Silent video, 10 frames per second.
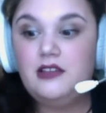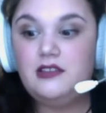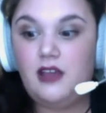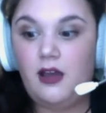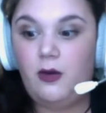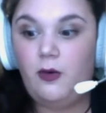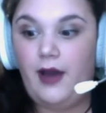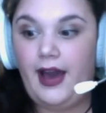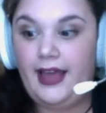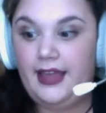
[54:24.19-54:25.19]

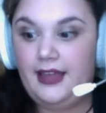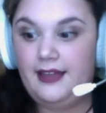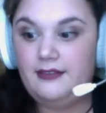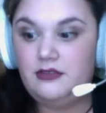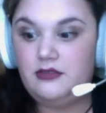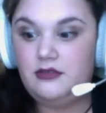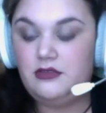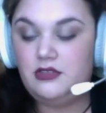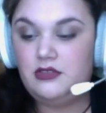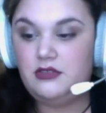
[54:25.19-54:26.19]
So I
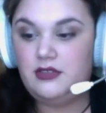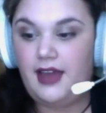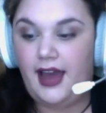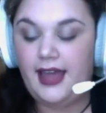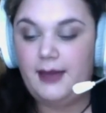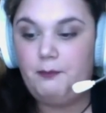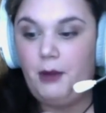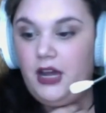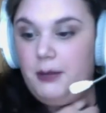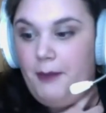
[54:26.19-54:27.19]

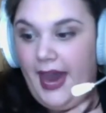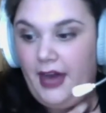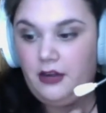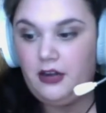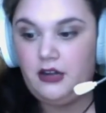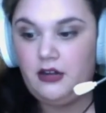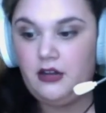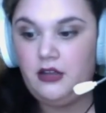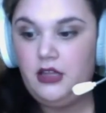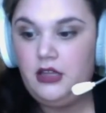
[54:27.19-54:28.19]
bought a pattern